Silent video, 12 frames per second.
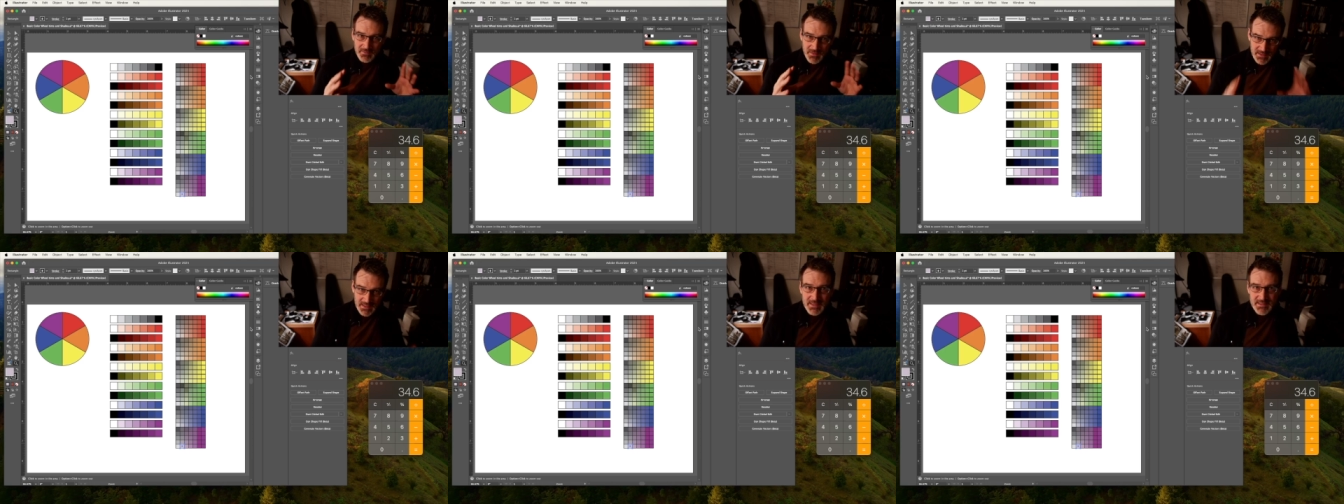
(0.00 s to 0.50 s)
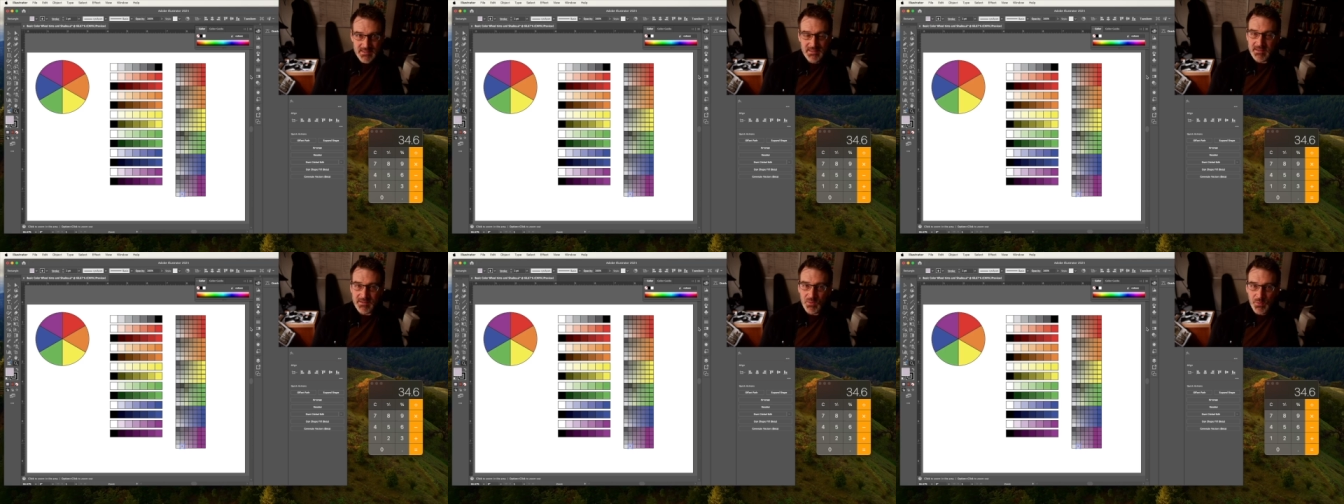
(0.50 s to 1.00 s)
The next
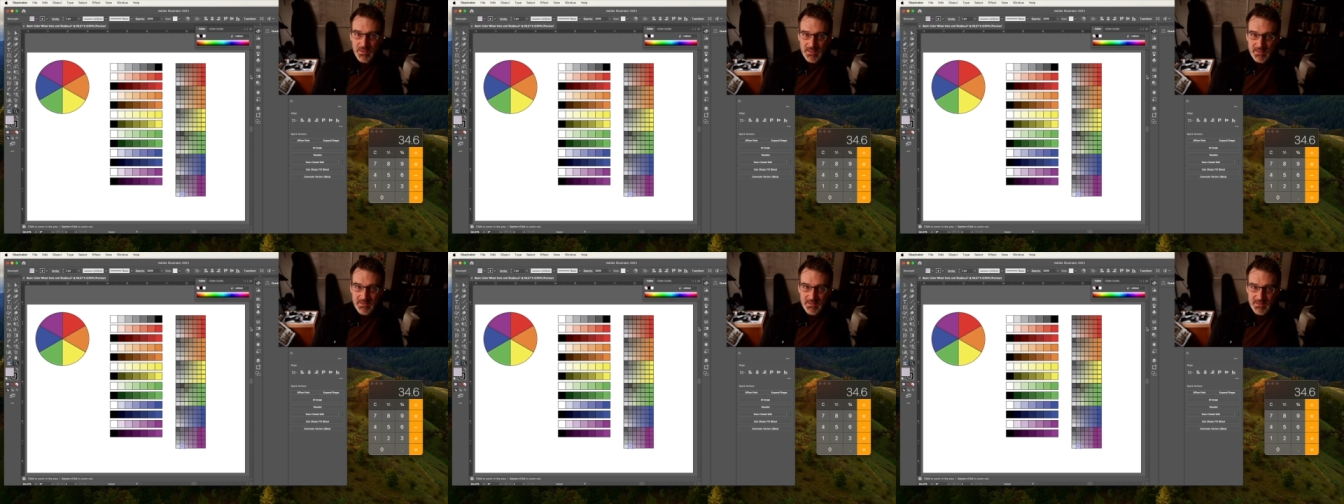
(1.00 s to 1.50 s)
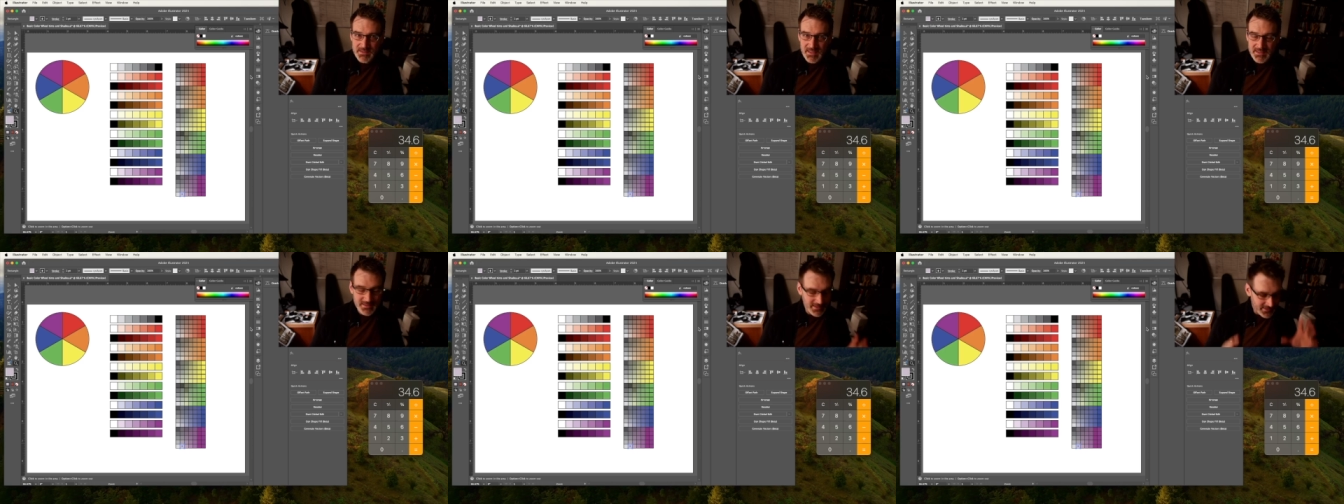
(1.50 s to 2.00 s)
thing that we need to
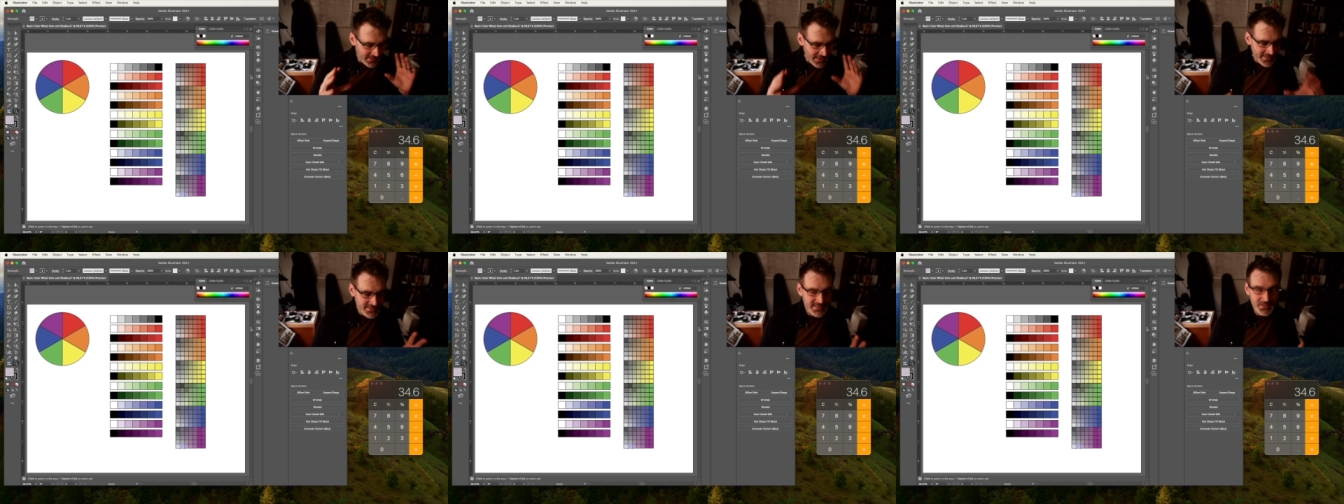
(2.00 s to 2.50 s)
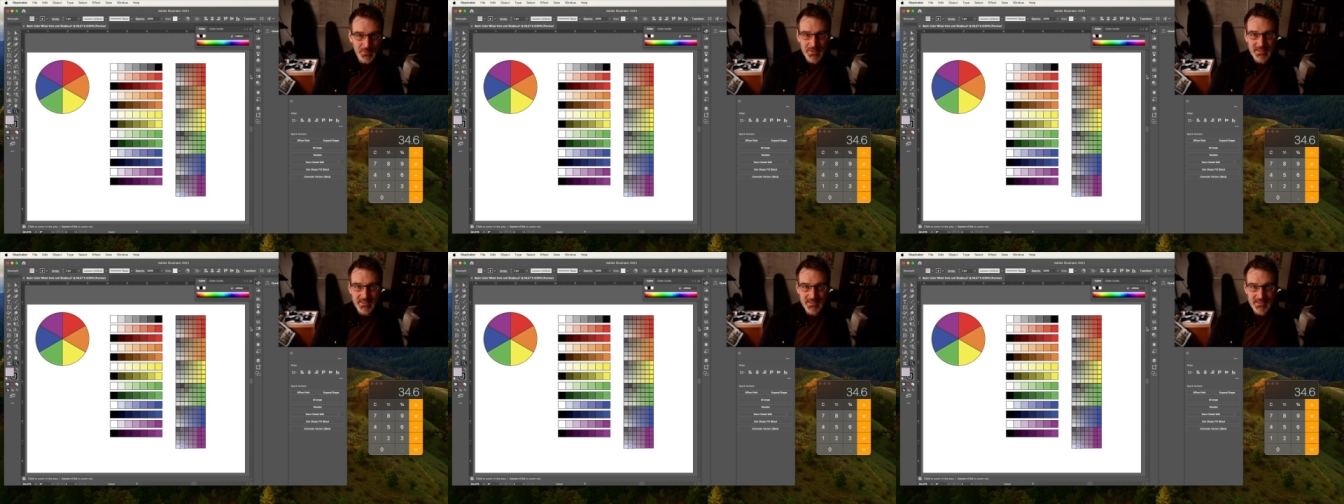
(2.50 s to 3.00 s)
discuss, the last thing we
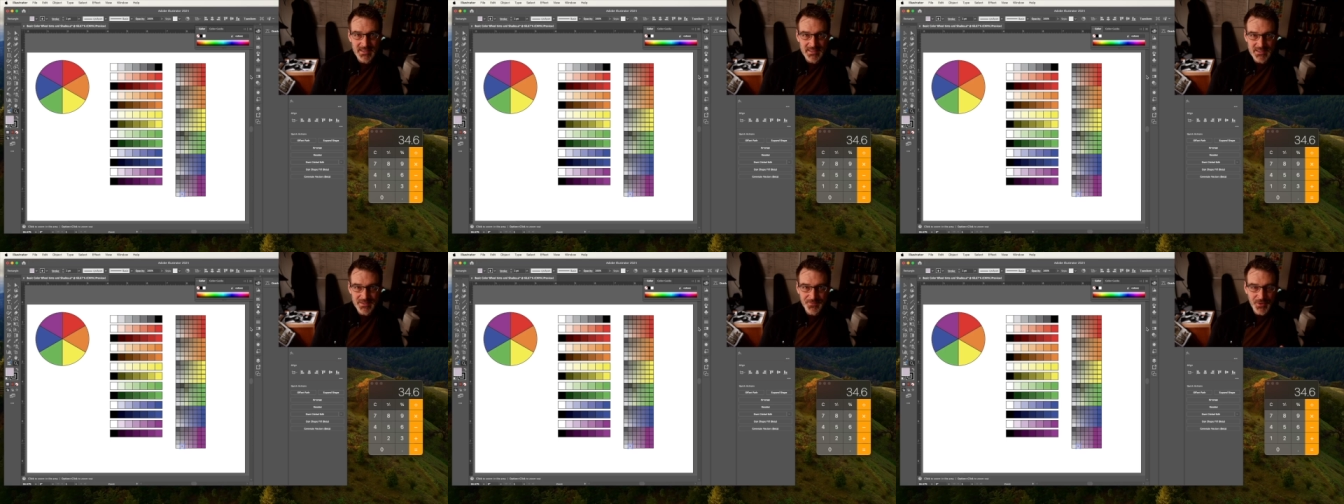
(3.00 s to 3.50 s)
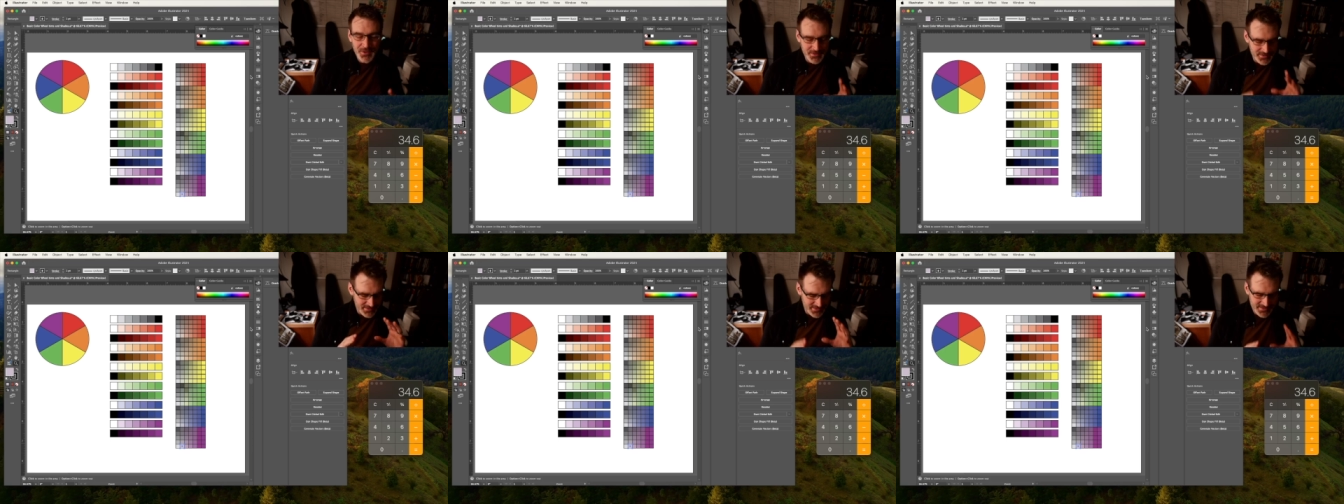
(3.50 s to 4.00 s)
need to discuss as far
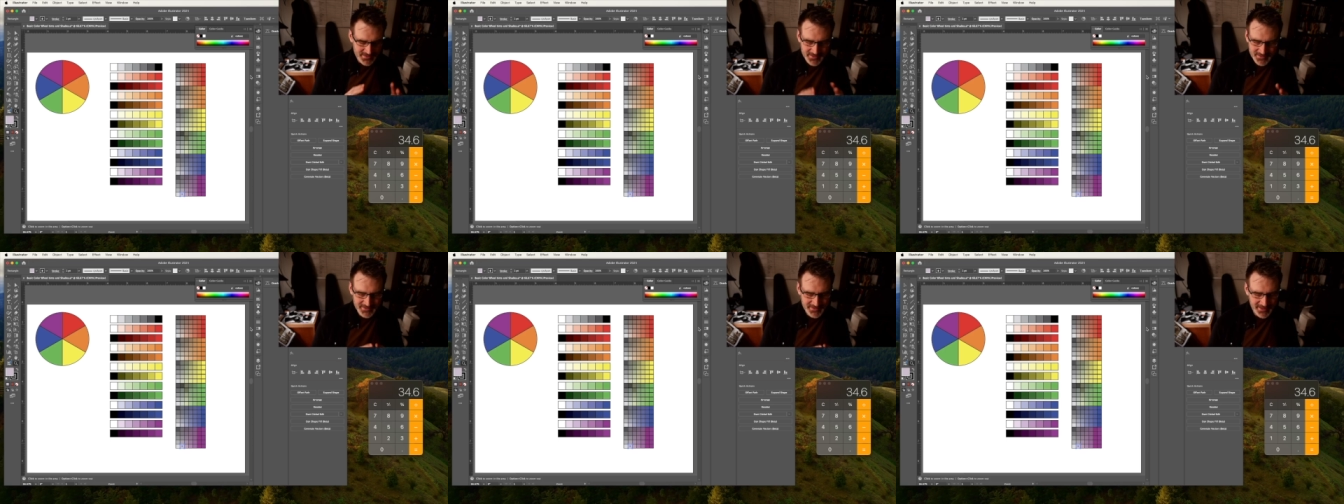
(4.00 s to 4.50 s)
as this